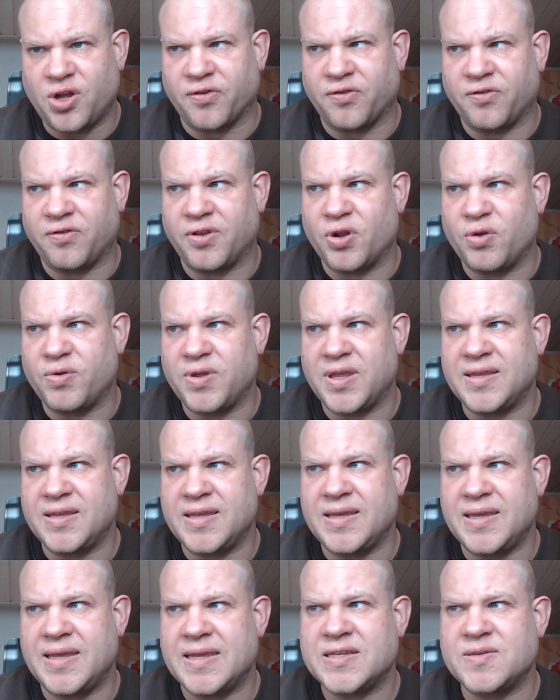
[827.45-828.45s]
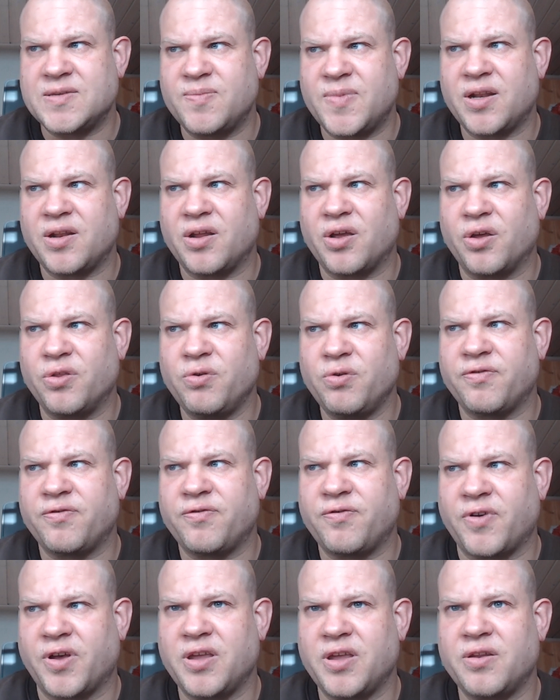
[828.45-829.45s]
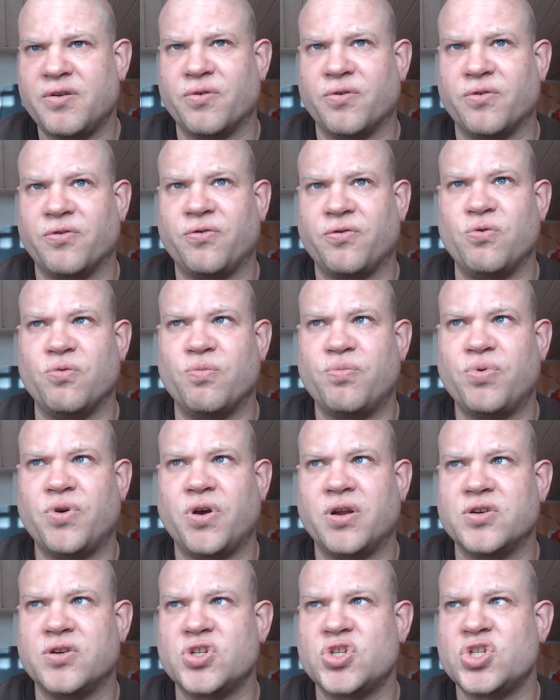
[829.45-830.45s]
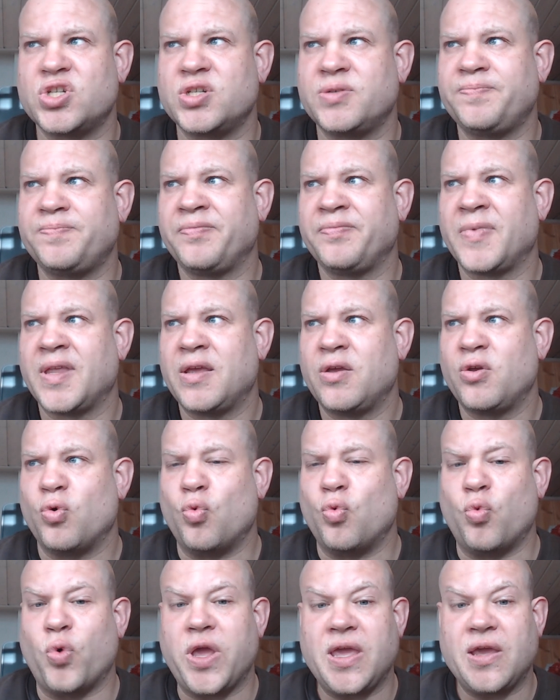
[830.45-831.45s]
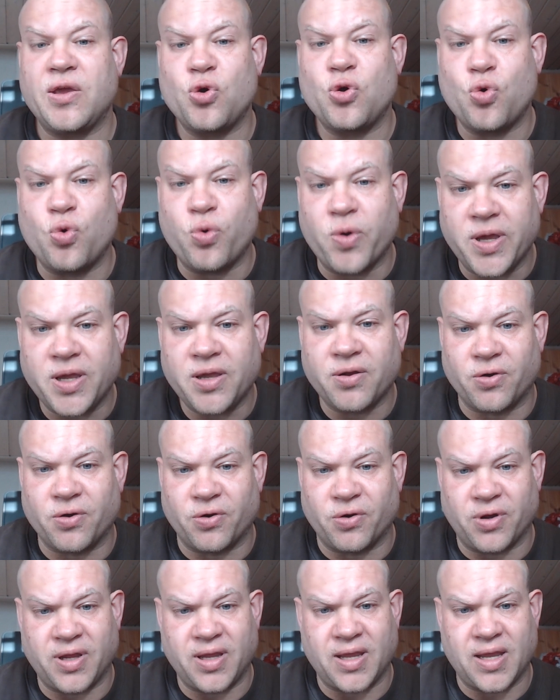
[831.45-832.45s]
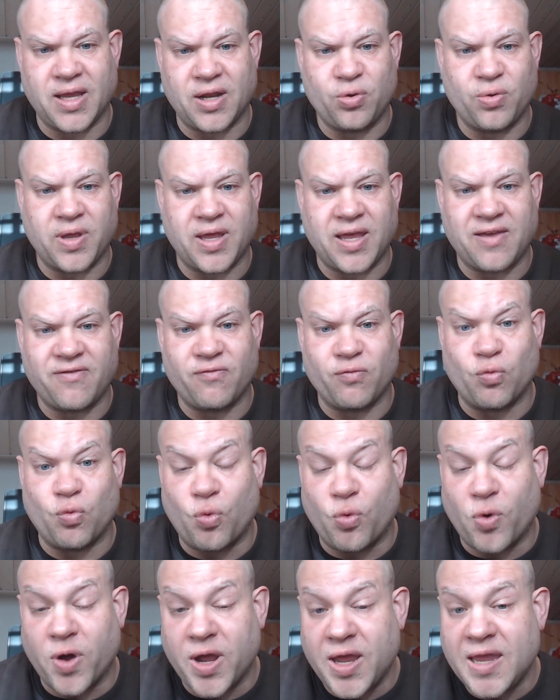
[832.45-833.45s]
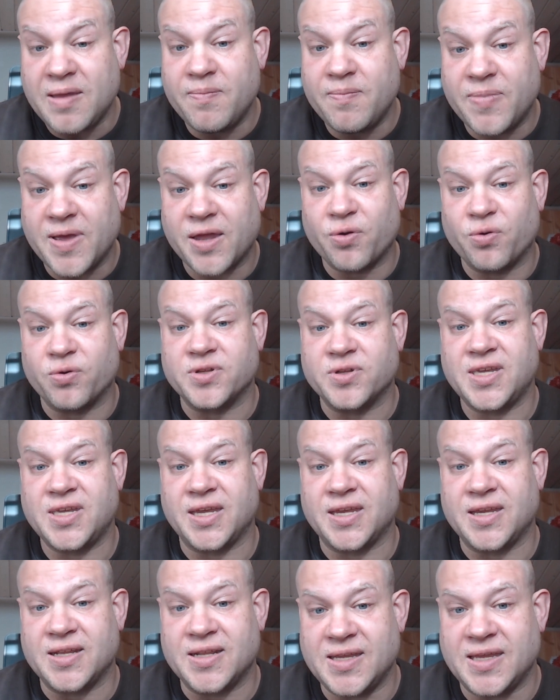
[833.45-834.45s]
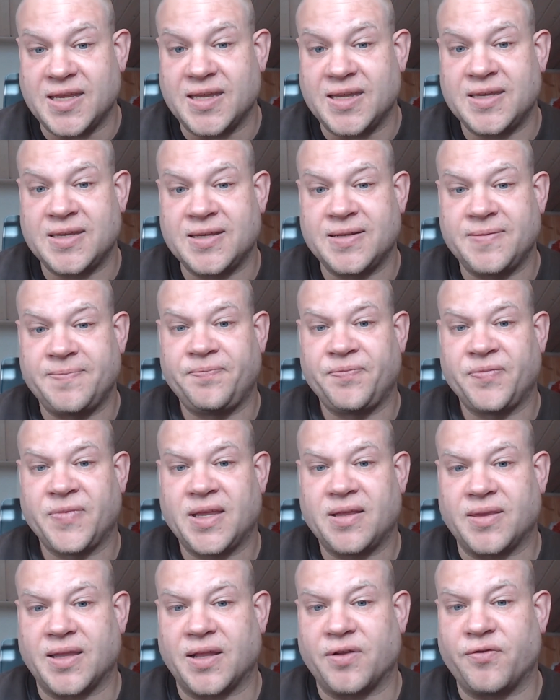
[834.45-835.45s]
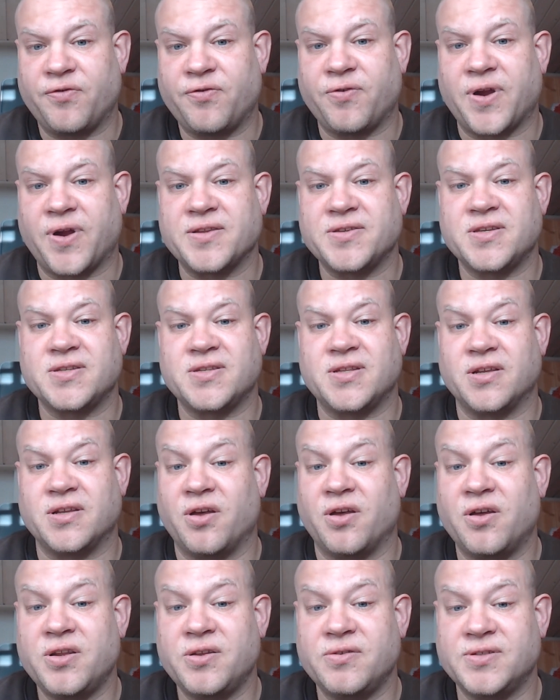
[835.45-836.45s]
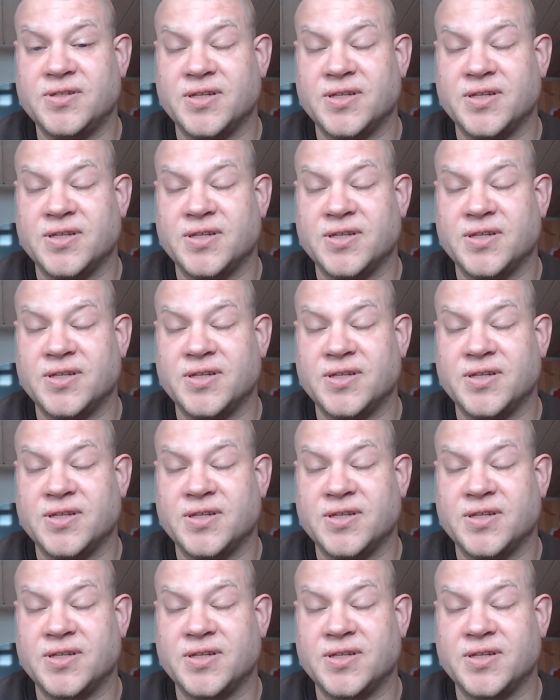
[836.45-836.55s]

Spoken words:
He's met other fighters who punch way quicker and who have way better technique than Francis Ngannou did.